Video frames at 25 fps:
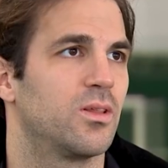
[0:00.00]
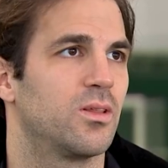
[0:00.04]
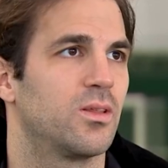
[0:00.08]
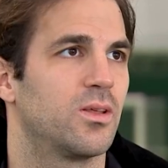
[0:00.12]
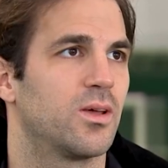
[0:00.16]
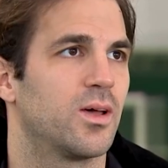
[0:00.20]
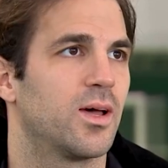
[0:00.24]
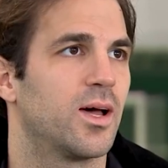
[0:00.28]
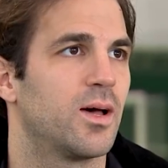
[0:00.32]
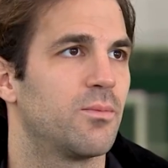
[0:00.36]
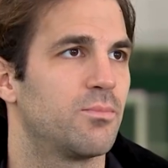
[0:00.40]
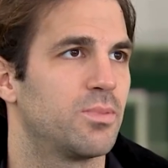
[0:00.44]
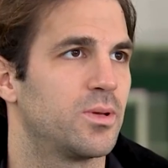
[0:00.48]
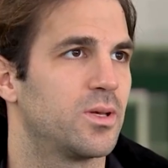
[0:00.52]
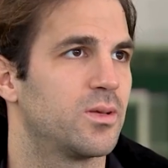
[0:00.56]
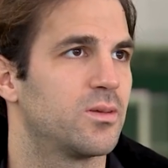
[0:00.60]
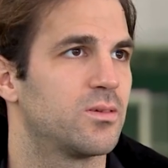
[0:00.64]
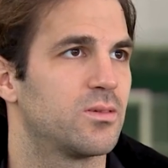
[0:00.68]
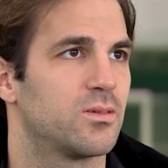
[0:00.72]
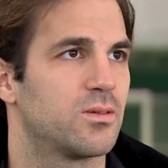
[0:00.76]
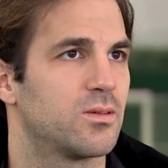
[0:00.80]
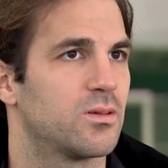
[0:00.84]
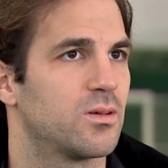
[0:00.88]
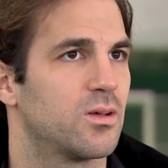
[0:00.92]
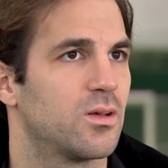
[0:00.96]
the
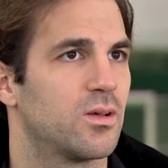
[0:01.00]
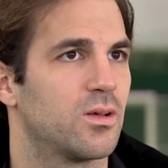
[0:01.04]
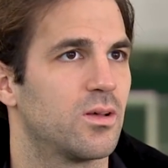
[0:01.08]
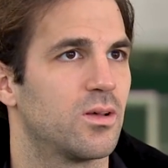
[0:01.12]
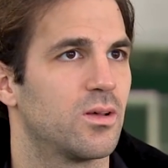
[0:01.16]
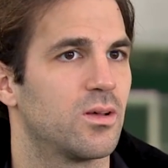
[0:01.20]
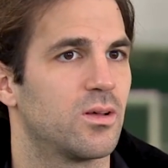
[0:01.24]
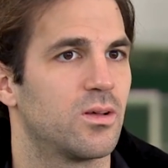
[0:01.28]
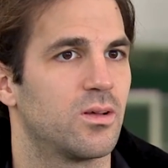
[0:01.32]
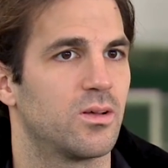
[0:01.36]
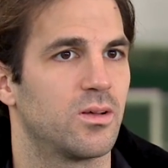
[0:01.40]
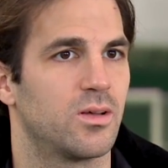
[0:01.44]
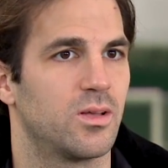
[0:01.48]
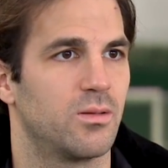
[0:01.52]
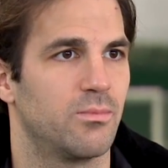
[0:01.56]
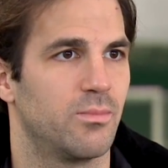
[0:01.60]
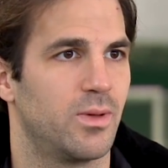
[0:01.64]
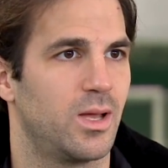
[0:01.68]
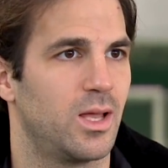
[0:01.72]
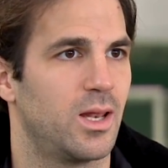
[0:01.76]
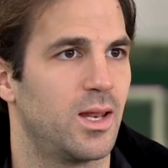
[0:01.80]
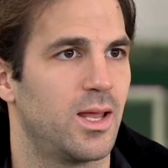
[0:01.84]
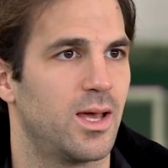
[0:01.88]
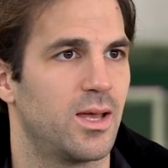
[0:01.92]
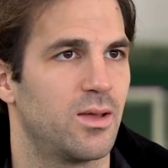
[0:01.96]
happiest in
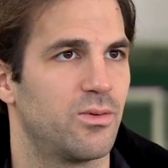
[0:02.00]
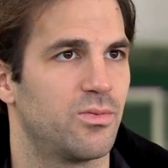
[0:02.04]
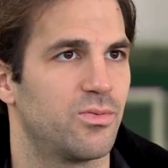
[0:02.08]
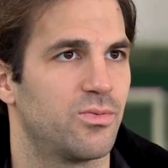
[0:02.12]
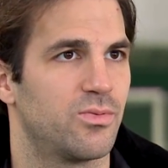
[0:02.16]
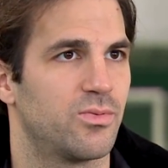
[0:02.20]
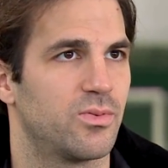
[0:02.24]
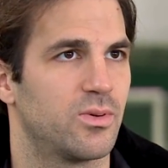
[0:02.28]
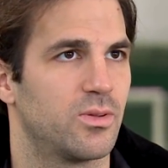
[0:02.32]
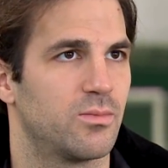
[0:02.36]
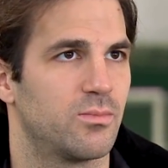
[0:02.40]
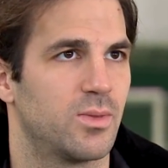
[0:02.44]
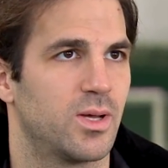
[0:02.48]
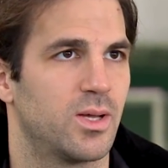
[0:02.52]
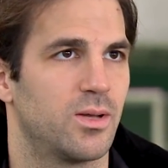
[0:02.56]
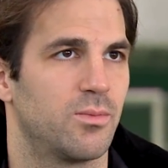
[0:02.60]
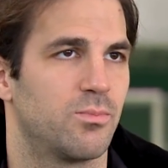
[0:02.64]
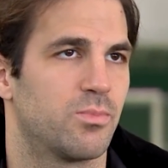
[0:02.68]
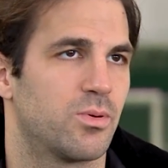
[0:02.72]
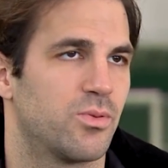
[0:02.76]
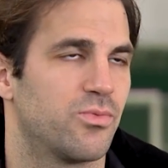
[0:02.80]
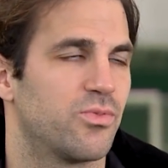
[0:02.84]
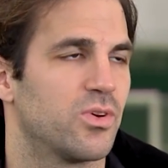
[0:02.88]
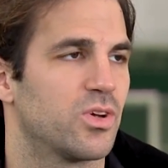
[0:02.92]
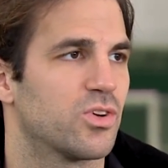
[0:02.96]
my life, in my
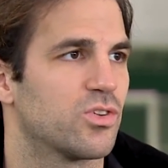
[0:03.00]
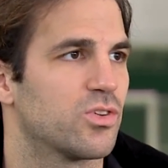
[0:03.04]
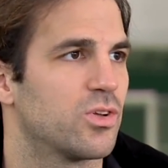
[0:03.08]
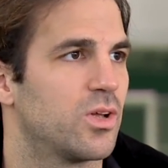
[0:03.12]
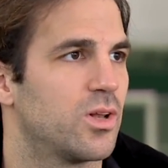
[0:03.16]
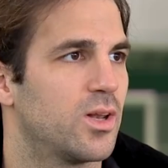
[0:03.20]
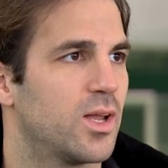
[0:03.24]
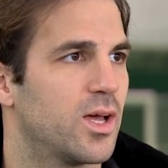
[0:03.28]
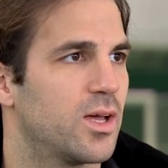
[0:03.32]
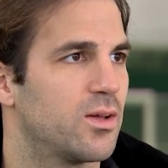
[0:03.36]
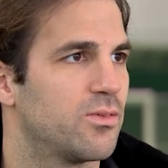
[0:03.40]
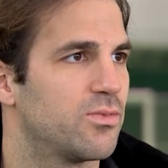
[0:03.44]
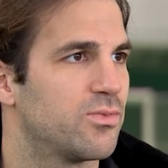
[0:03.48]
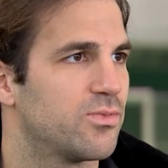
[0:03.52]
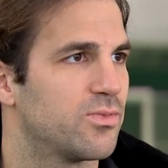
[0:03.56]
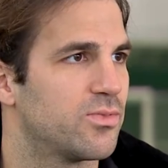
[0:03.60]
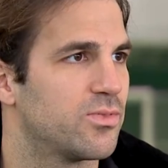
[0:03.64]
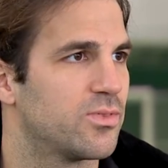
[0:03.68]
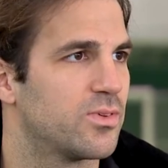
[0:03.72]
professional life.